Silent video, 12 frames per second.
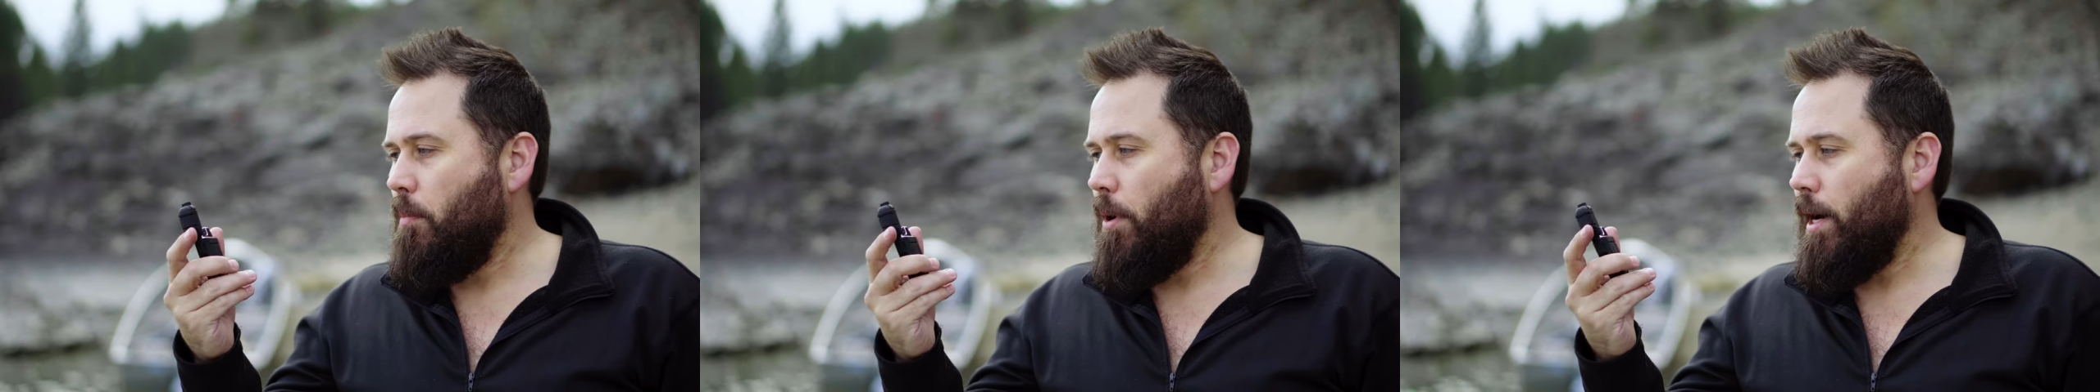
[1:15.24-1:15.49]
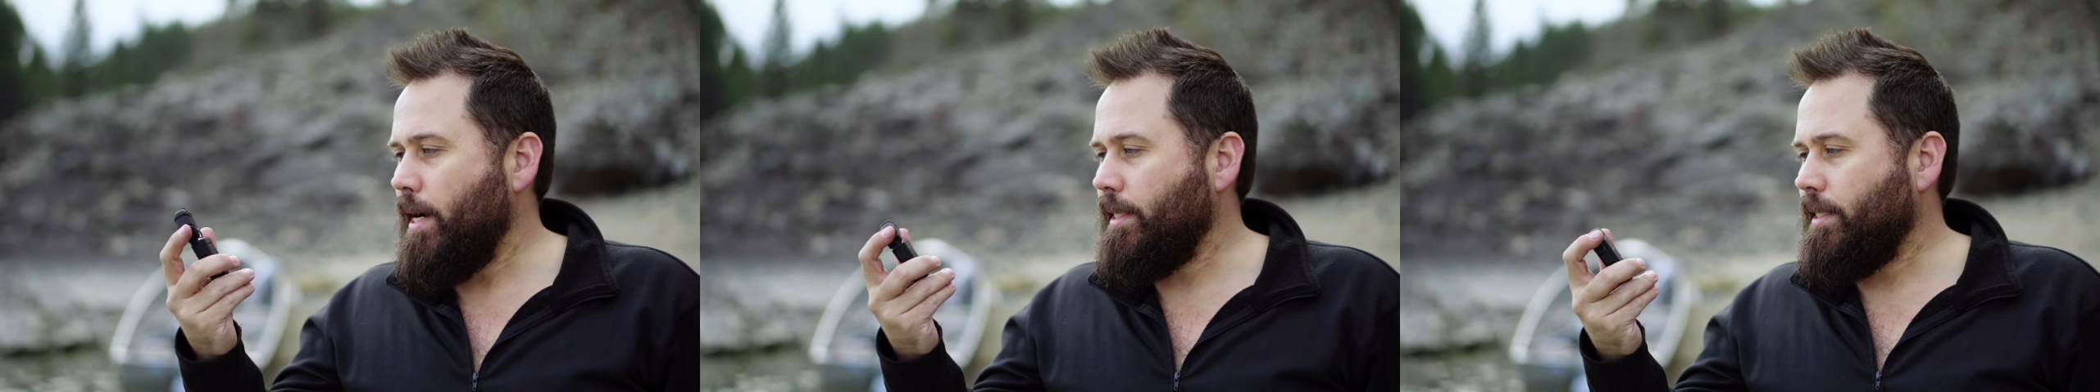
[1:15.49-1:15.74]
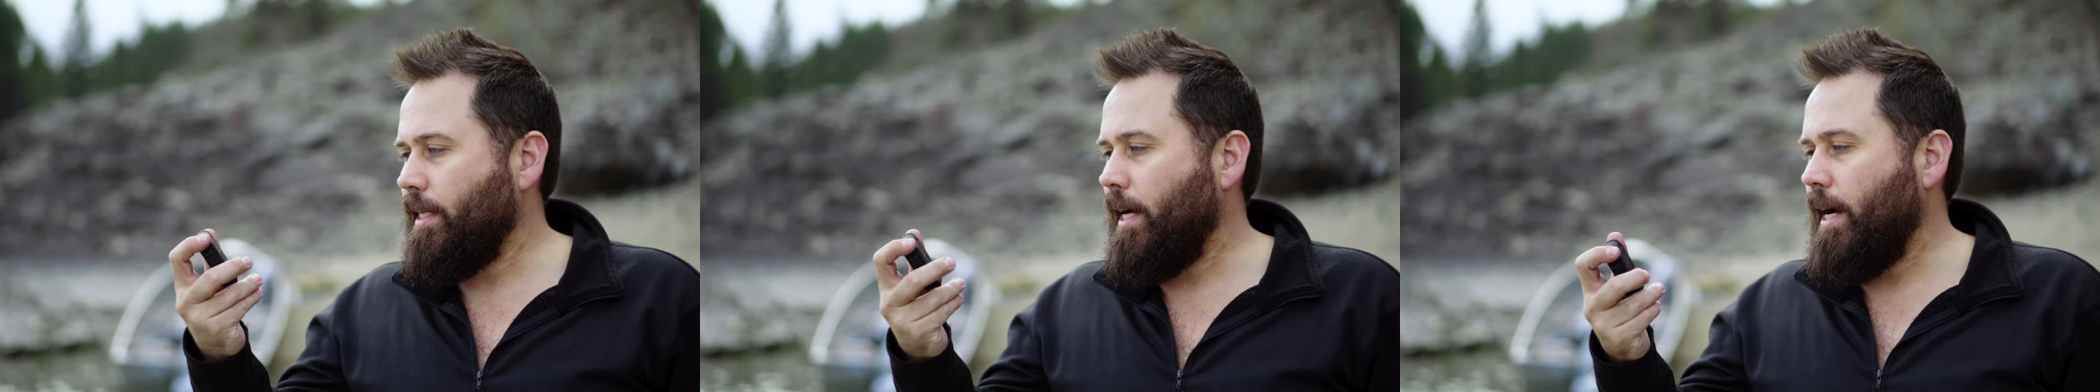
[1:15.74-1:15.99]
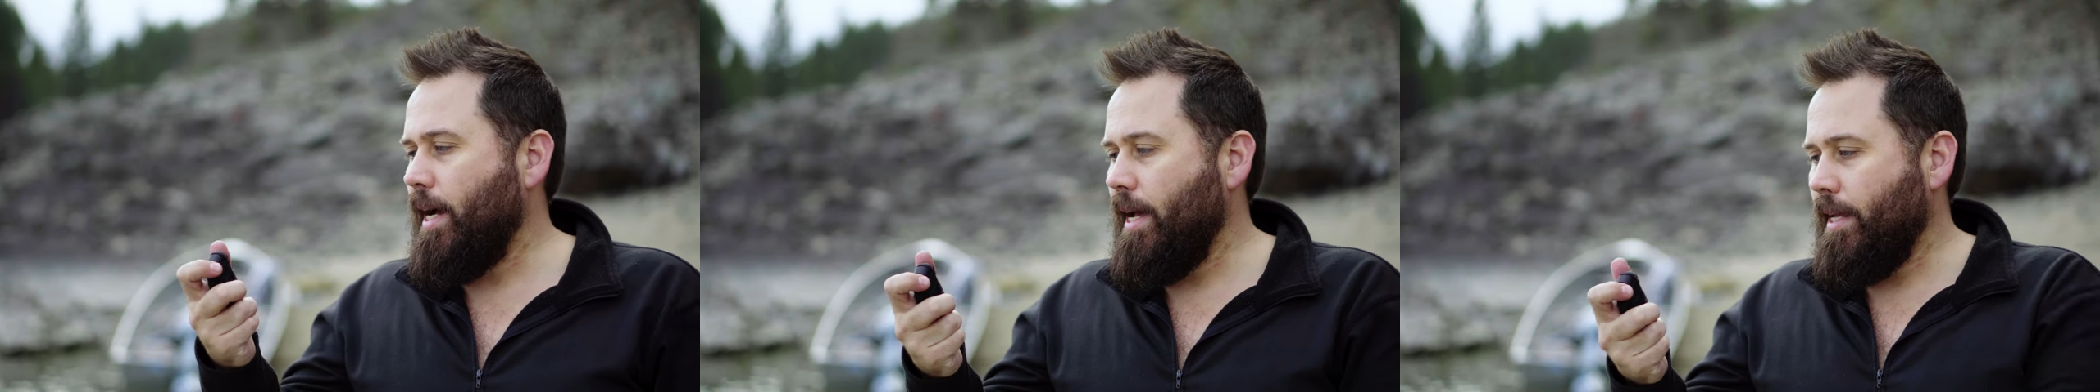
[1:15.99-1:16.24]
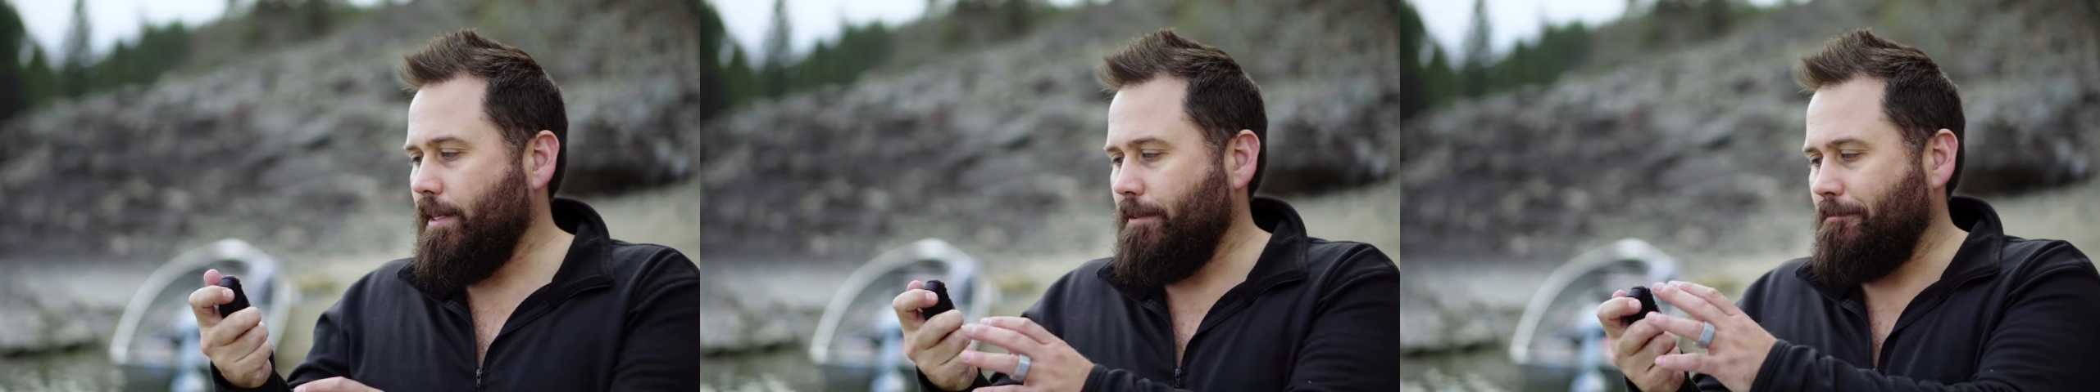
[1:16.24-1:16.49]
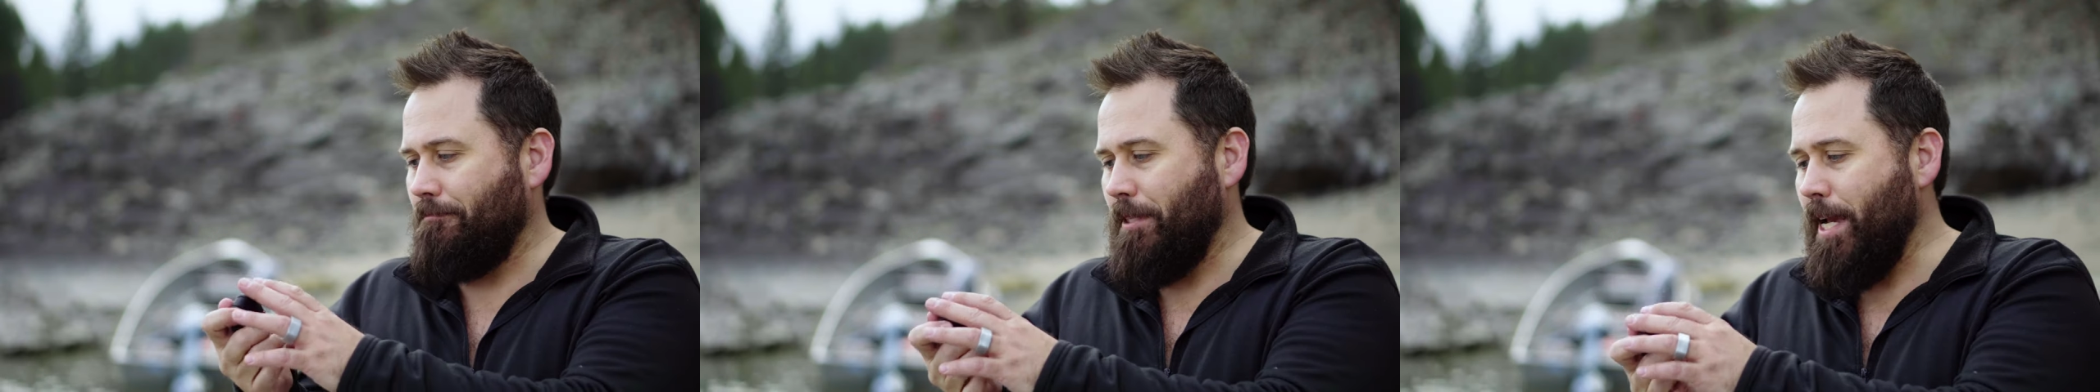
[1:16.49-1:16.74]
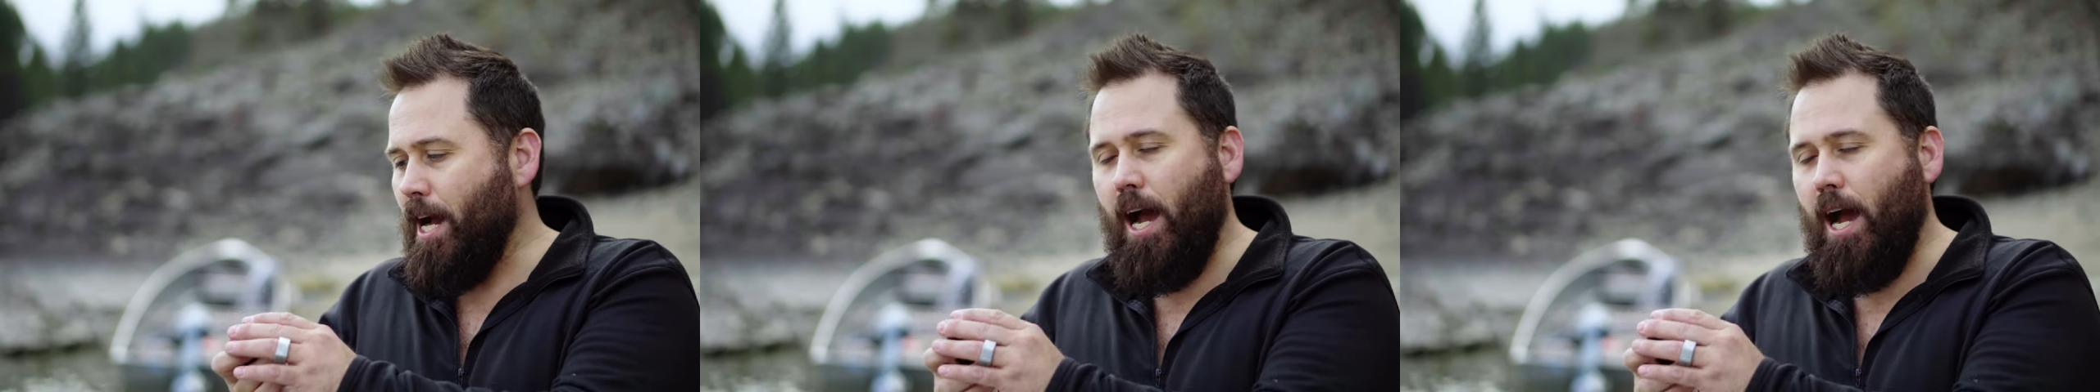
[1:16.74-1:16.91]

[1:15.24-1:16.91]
But yeah,